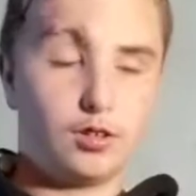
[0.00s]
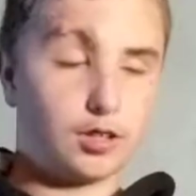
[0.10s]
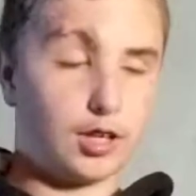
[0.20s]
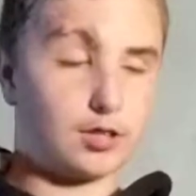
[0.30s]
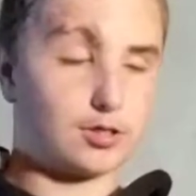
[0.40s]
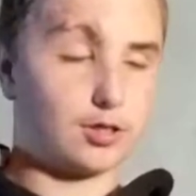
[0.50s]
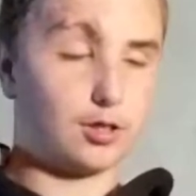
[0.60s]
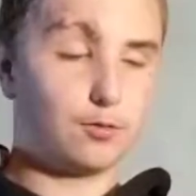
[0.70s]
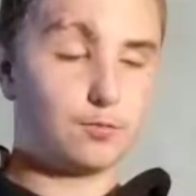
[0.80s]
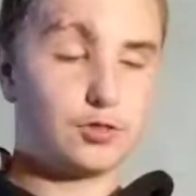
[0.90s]
okay,
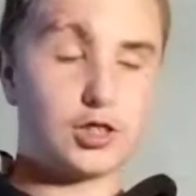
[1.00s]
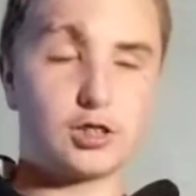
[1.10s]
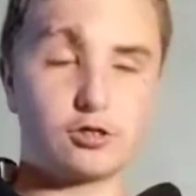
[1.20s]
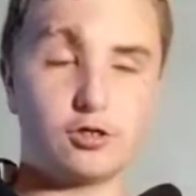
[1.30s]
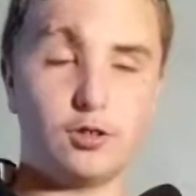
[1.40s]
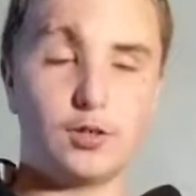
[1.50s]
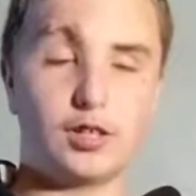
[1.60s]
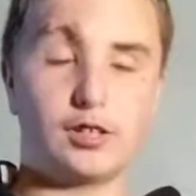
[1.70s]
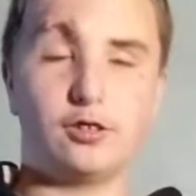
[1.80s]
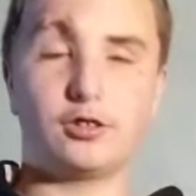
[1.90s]
so just a real
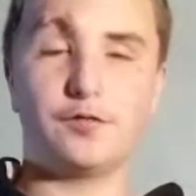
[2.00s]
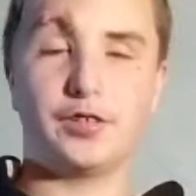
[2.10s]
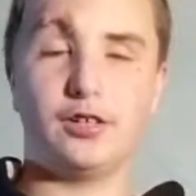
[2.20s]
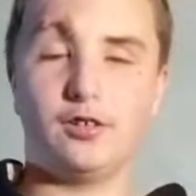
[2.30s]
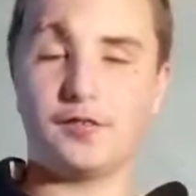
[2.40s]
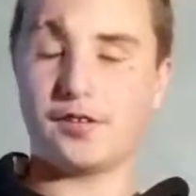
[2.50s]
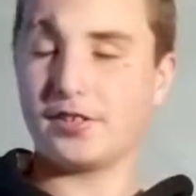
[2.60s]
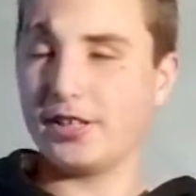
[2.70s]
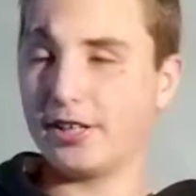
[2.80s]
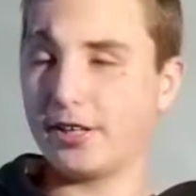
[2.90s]
quick little review of
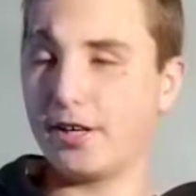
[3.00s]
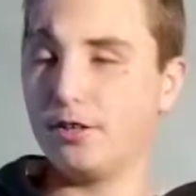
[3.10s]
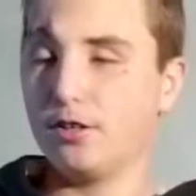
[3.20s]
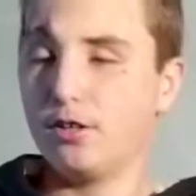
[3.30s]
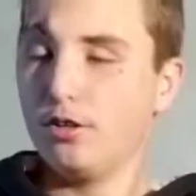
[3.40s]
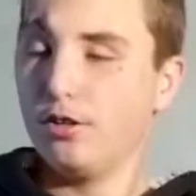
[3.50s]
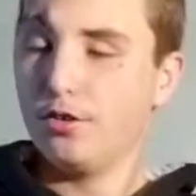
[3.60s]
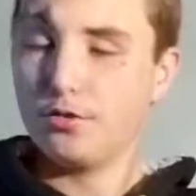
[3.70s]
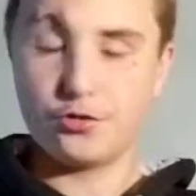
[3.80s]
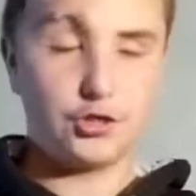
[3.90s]
everything again.
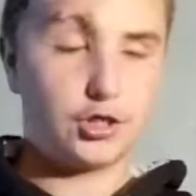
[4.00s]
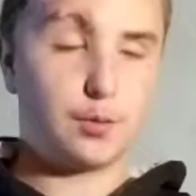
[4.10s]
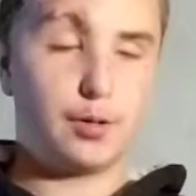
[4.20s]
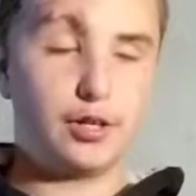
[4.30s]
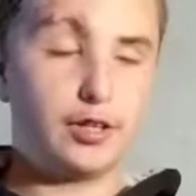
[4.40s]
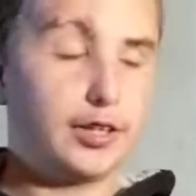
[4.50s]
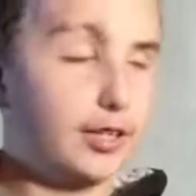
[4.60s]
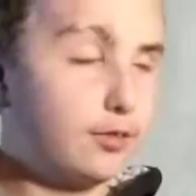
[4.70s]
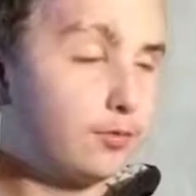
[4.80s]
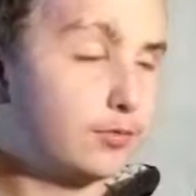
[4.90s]
Ruger
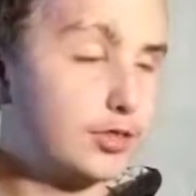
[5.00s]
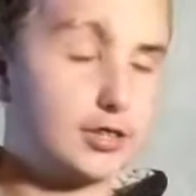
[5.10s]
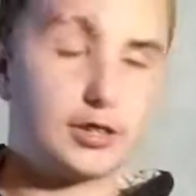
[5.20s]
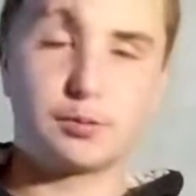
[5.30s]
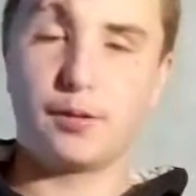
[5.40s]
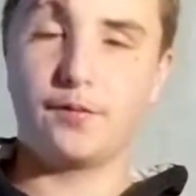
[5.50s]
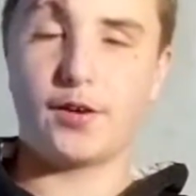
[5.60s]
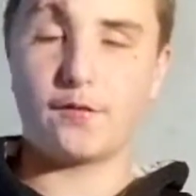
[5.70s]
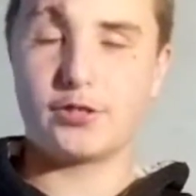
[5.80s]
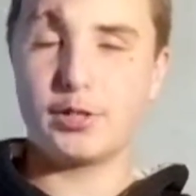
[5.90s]
American 6.5
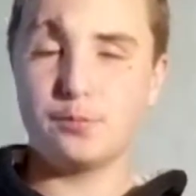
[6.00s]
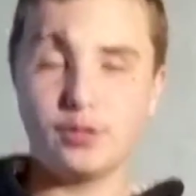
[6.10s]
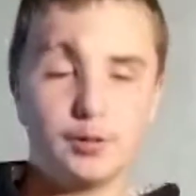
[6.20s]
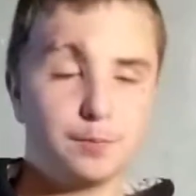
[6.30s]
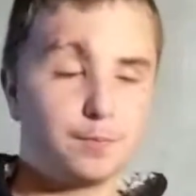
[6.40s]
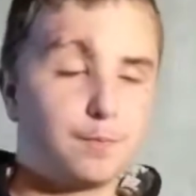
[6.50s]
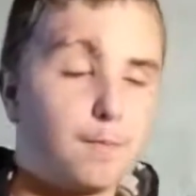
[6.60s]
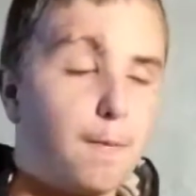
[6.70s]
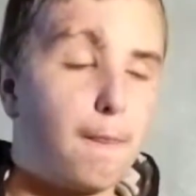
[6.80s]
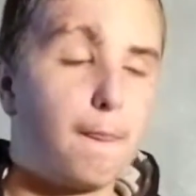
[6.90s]
Creedmoor,
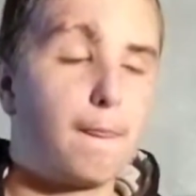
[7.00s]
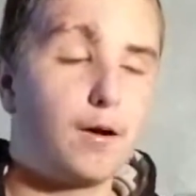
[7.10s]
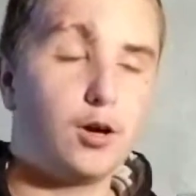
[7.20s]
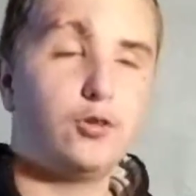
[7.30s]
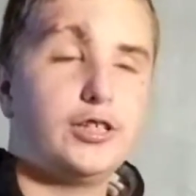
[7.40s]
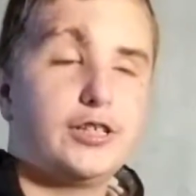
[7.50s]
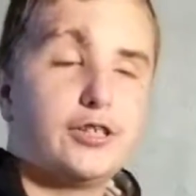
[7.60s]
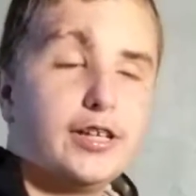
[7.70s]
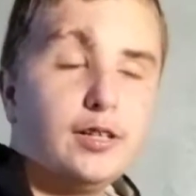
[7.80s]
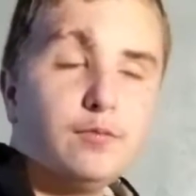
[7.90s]
OD
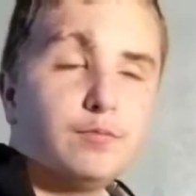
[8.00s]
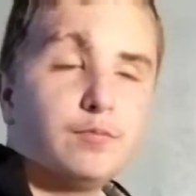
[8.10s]
green,